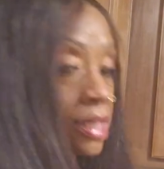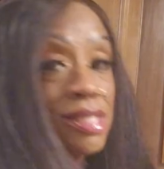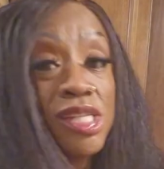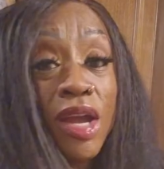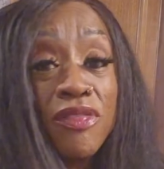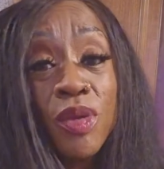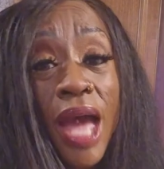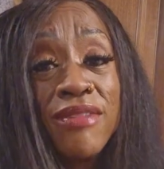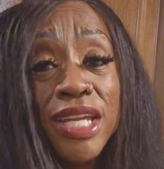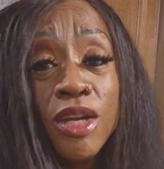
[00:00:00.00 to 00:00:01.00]
Sorry if you
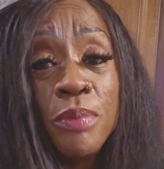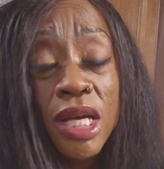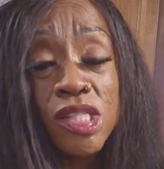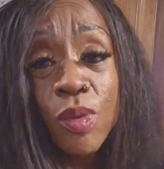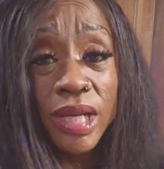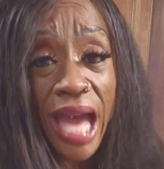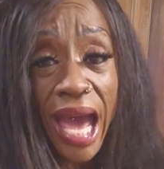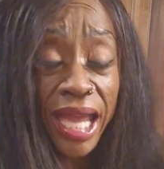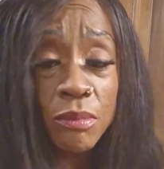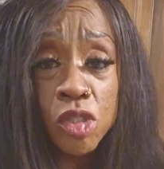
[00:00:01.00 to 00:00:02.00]
have earbuds on.
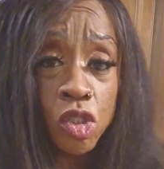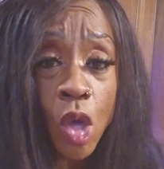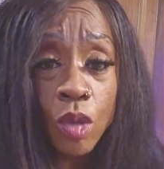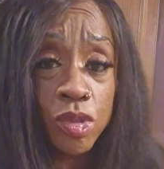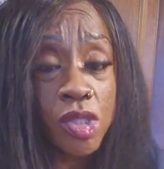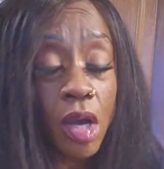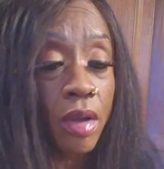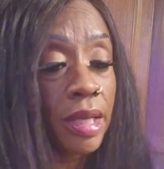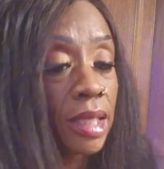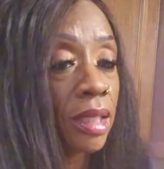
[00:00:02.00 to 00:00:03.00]
I am so sorry.